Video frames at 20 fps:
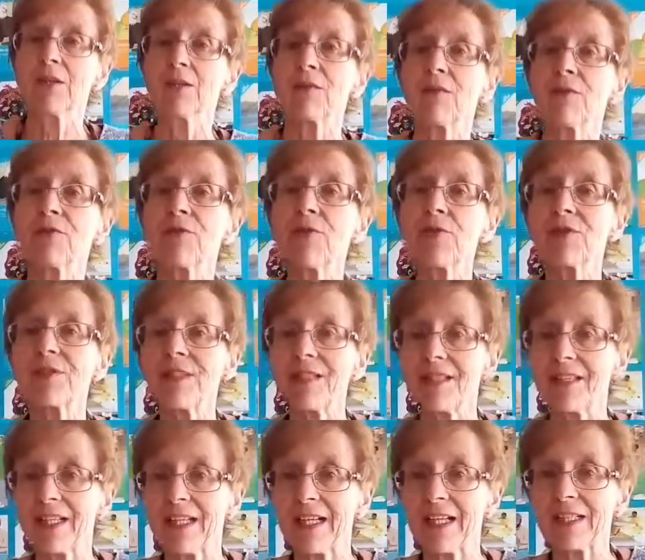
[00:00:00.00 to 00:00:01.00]
The first
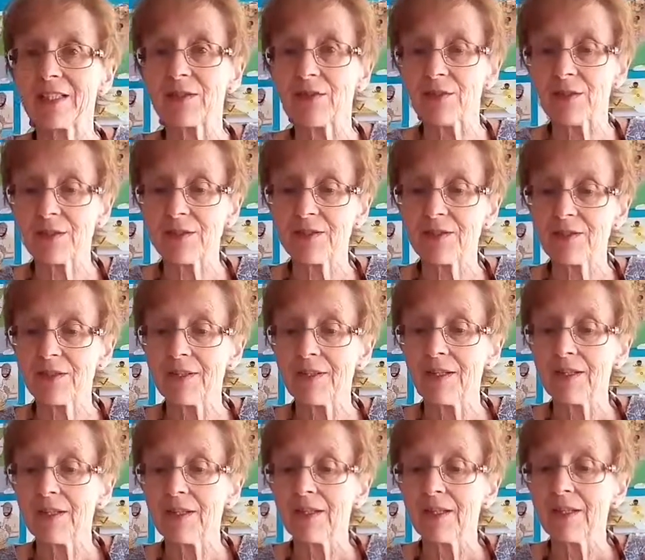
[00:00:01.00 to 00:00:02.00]
indicator is,
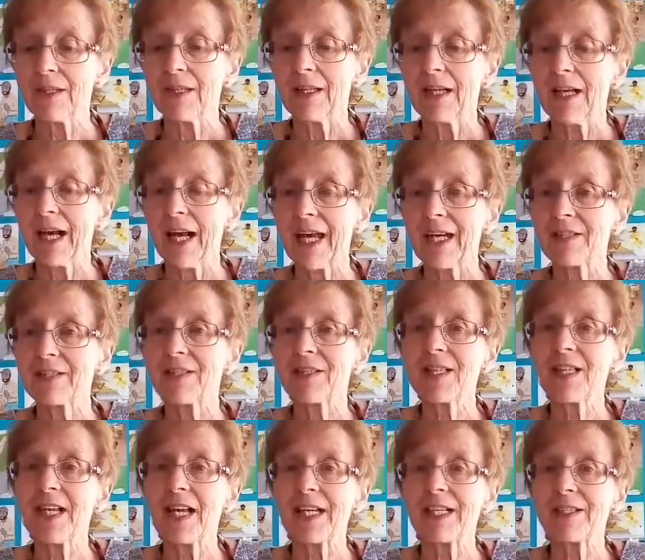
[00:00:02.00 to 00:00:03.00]
has
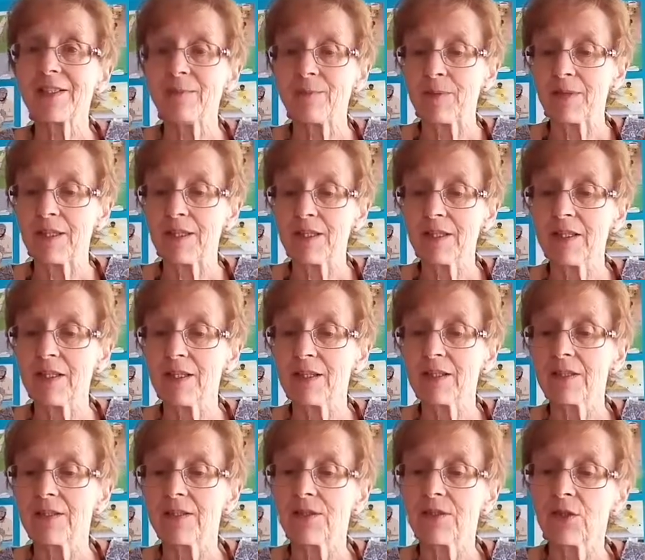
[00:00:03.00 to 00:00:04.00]
the ASB
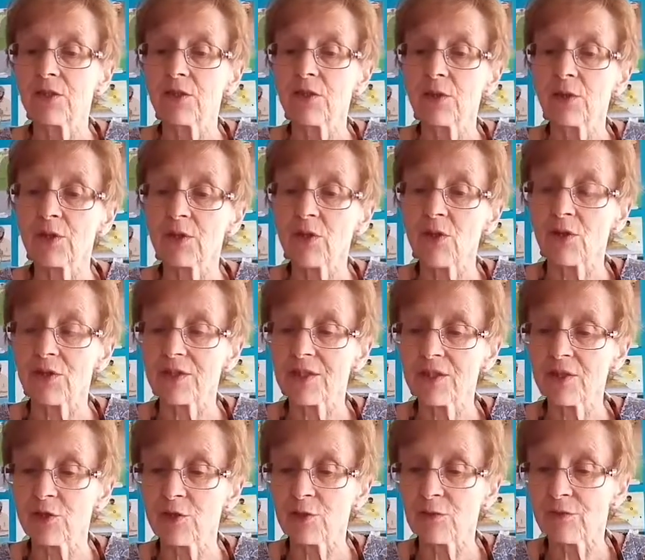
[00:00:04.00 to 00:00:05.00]
secured
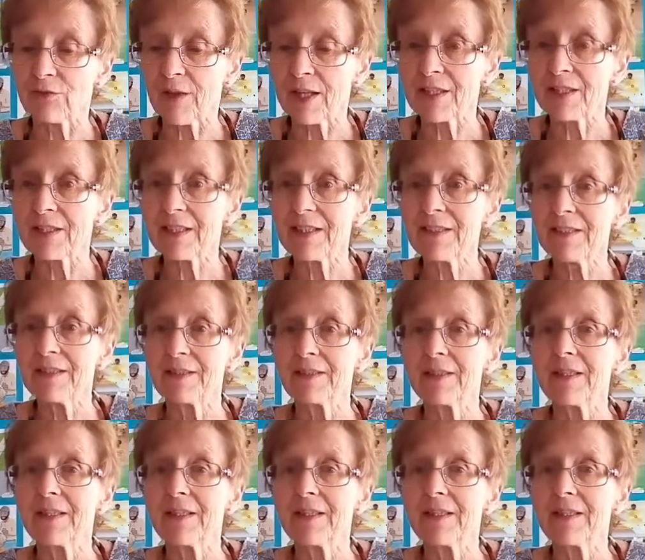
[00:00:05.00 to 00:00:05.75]
continued funding